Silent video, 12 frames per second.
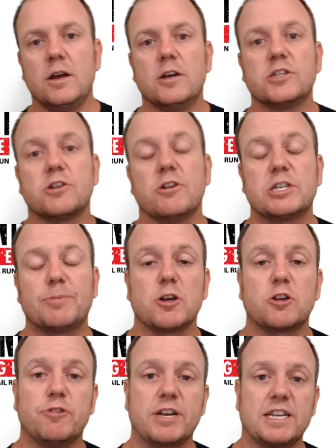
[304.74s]
So I spoke
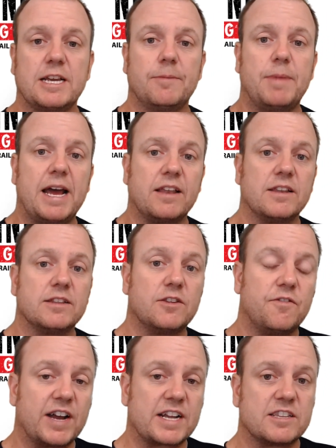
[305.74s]
quickly about the
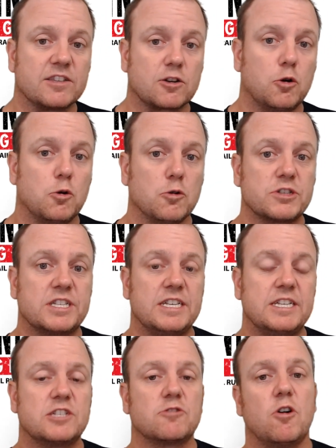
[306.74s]
fact that the course
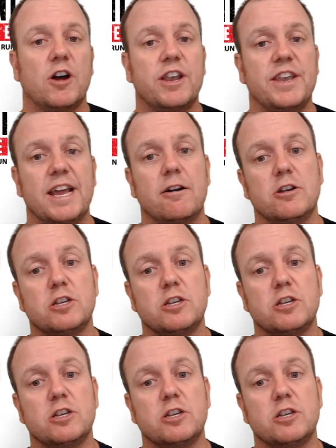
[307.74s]
is quite narrow,